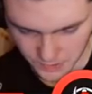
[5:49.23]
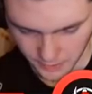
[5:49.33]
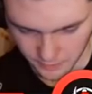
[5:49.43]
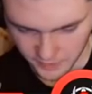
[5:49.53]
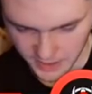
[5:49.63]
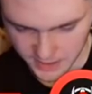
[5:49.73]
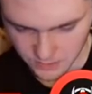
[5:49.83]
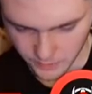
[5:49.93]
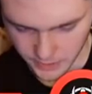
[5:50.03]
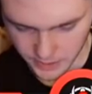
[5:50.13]
I don't think he has a
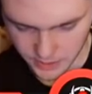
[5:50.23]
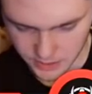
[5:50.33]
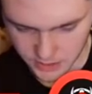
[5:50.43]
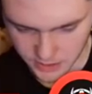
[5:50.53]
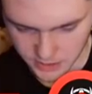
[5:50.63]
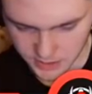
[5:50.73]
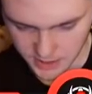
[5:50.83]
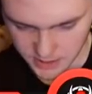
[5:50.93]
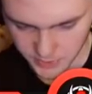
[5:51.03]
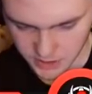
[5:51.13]
win condition. He just has
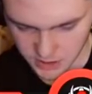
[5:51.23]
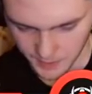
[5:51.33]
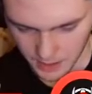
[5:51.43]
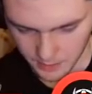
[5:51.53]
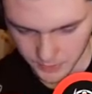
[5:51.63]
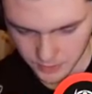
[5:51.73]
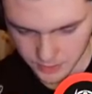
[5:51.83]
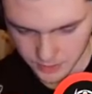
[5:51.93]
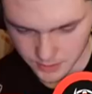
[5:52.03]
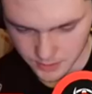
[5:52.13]
a bunch of spam
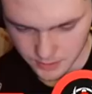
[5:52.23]
units.